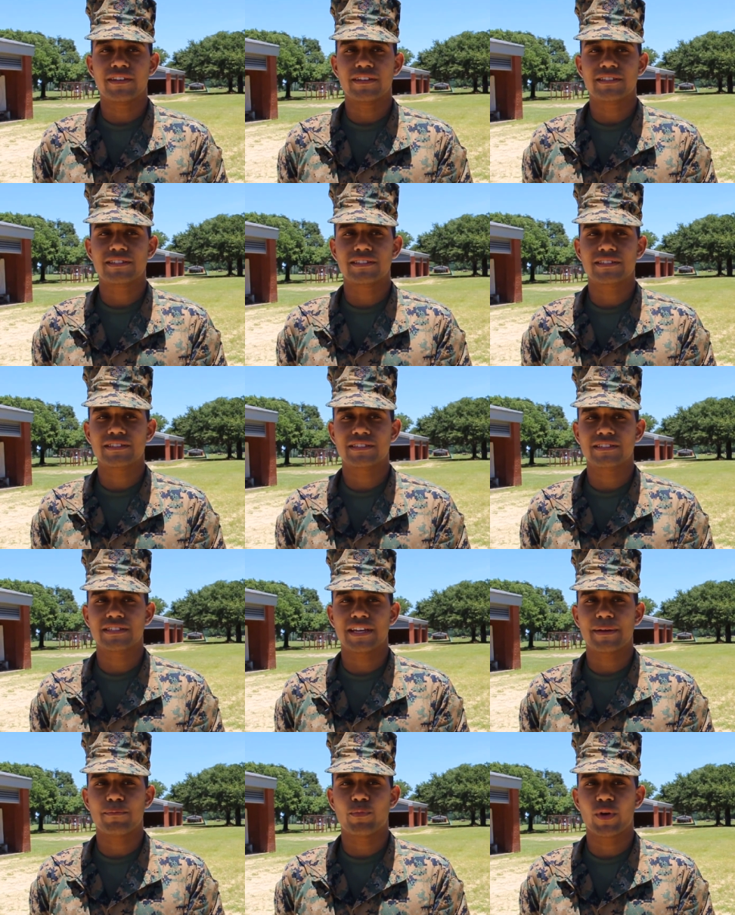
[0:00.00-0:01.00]
It's,
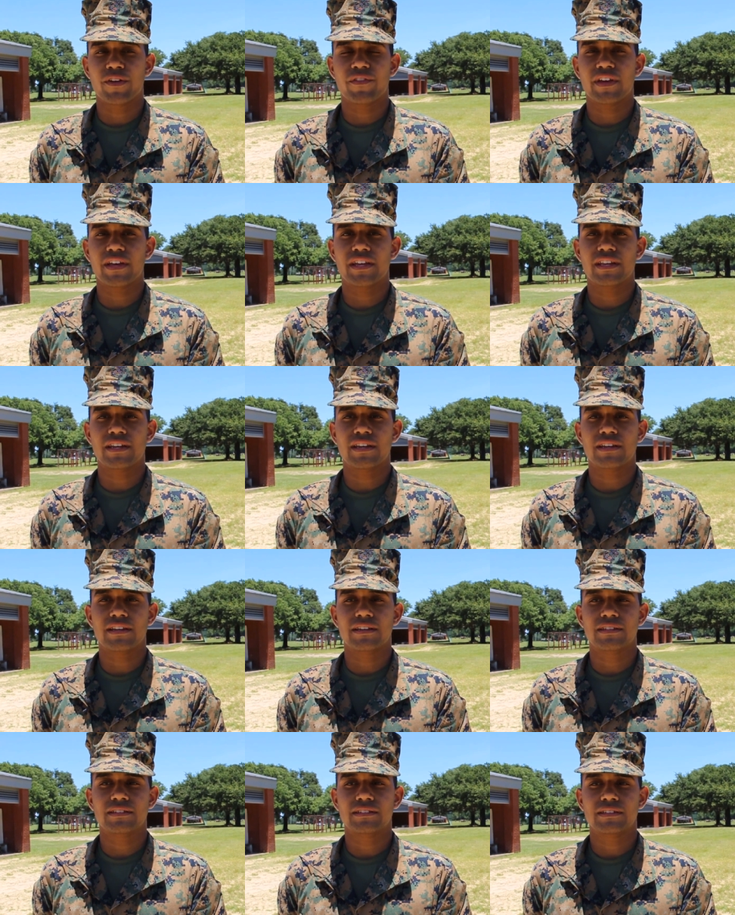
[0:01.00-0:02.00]
it's like breathing
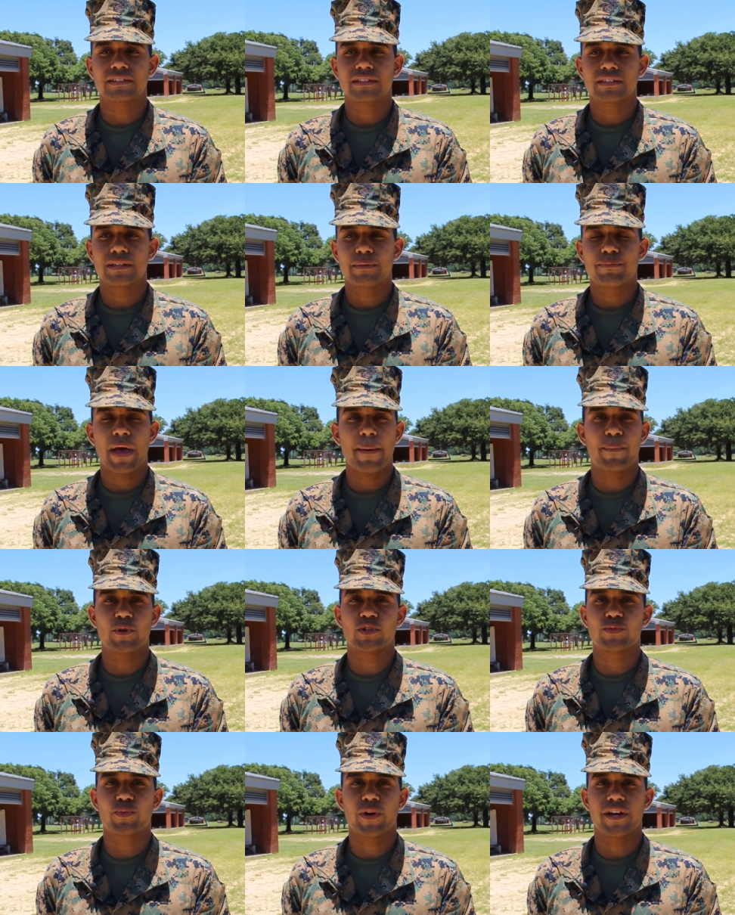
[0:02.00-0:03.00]
in
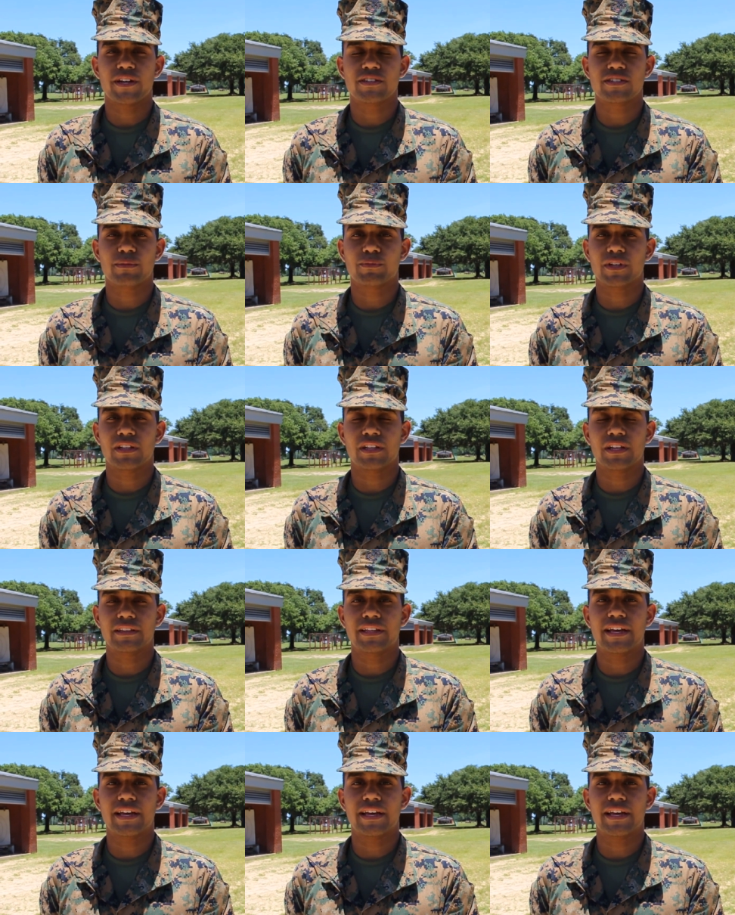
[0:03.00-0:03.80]
pepper spray or something like